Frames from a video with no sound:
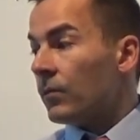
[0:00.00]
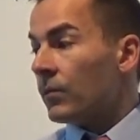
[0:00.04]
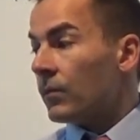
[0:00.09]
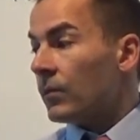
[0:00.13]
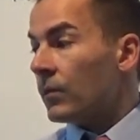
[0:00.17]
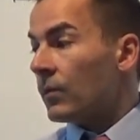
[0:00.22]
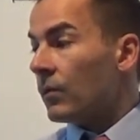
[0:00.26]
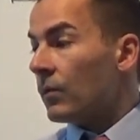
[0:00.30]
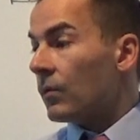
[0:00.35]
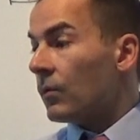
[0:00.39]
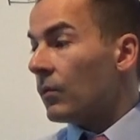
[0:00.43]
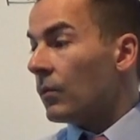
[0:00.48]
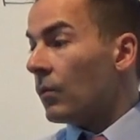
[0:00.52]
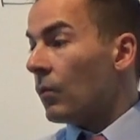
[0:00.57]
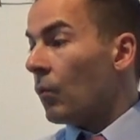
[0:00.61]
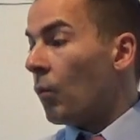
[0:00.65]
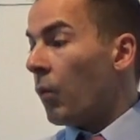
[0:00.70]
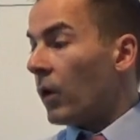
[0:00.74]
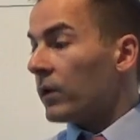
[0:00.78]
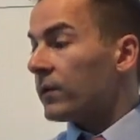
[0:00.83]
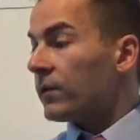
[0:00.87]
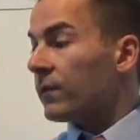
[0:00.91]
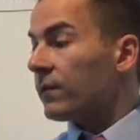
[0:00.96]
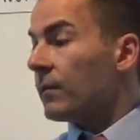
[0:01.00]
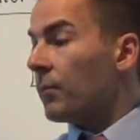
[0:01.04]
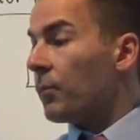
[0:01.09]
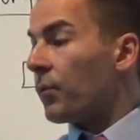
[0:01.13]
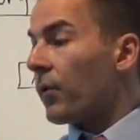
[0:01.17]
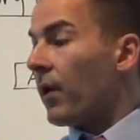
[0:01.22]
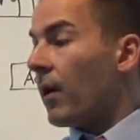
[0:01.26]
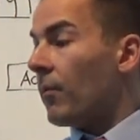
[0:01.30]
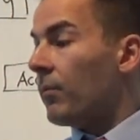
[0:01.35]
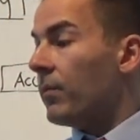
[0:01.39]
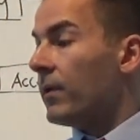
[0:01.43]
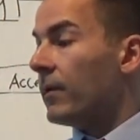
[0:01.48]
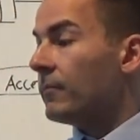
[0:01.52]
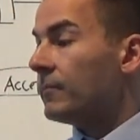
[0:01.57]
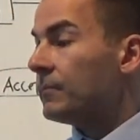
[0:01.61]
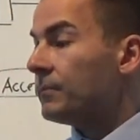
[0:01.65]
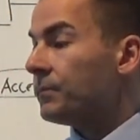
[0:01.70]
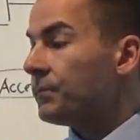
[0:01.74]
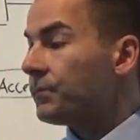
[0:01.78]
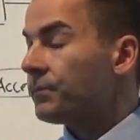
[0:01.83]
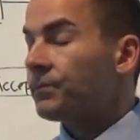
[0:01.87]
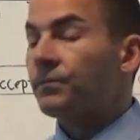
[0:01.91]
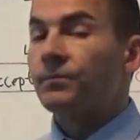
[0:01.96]
what's the problem
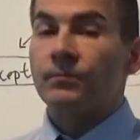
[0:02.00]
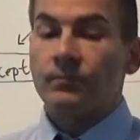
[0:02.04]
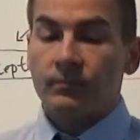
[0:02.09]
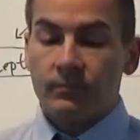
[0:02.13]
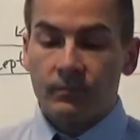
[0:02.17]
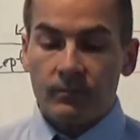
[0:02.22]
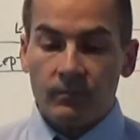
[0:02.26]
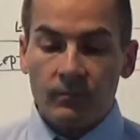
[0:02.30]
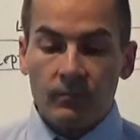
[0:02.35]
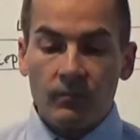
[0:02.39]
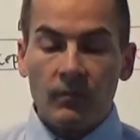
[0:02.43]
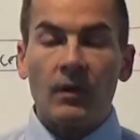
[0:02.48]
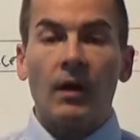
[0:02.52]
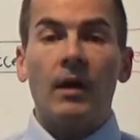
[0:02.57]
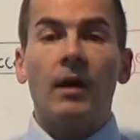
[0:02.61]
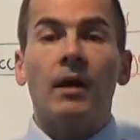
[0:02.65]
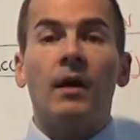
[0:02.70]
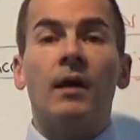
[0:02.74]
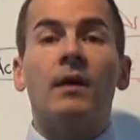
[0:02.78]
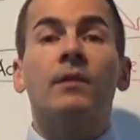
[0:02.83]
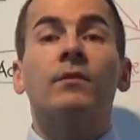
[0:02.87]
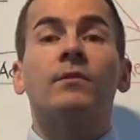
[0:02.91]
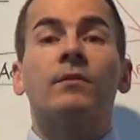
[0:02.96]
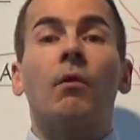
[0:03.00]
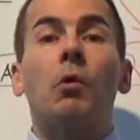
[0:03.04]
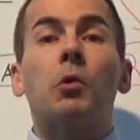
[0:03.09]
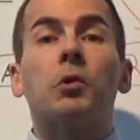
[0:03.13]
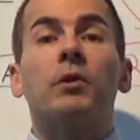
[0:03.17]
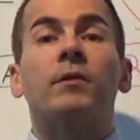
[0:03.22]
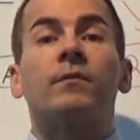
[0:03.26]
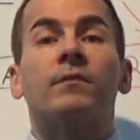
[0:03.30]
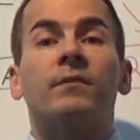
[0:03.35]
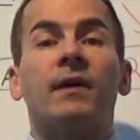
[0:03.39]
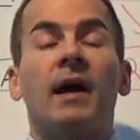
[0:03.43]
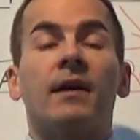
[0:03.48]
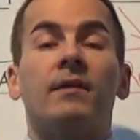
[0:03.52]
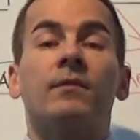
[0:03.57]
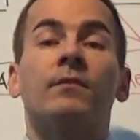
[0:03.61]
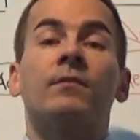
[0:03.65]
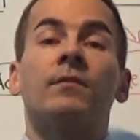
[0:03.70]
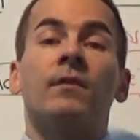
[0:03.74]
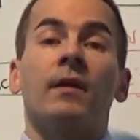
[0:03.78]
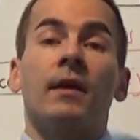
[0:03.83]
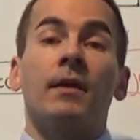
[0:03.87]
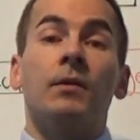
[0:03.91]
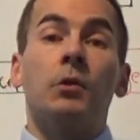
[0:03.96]
in social science in
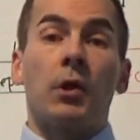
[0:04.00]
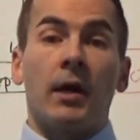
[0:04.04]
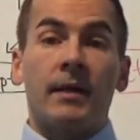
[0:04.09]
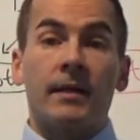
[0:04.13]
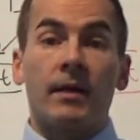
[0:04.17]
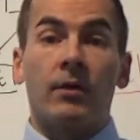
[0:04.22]
general?